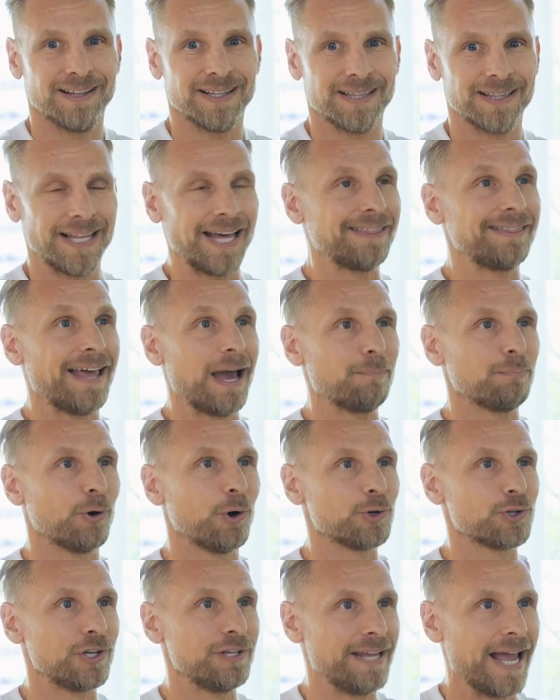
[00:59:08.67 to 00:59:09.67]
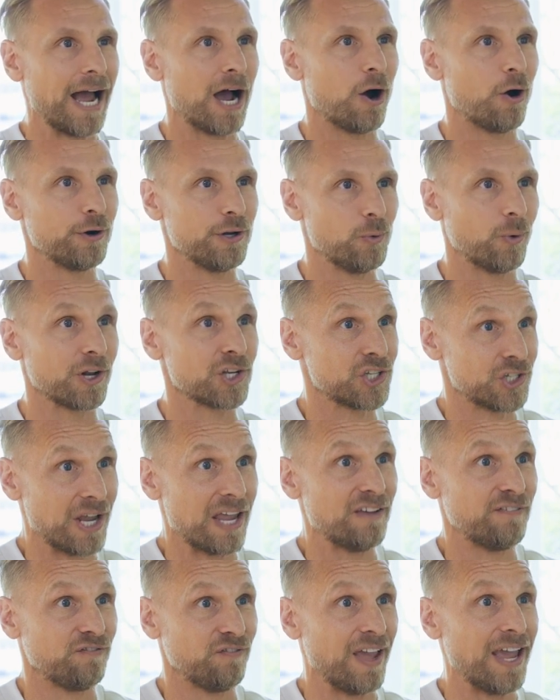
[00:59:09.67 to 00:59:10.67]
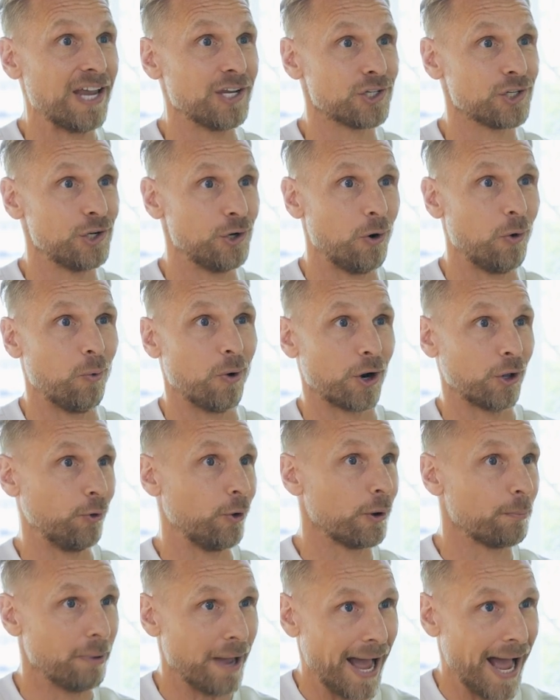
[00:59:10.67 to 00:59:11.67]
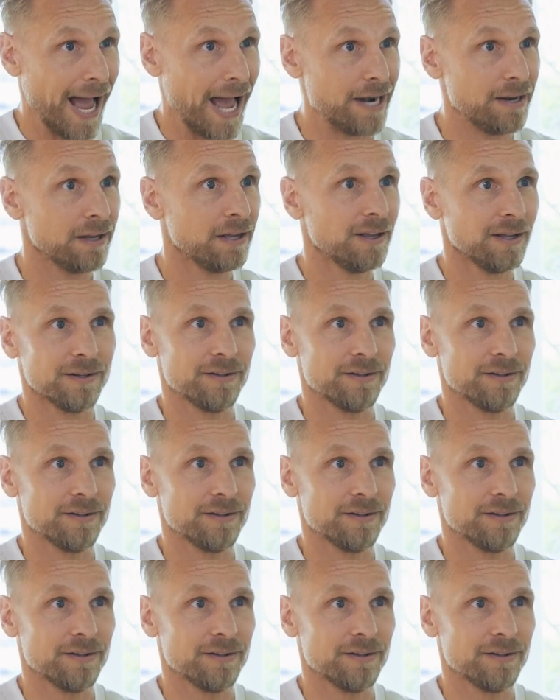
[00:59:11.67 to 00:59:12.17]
let that person down you want to save face you don't want to look bad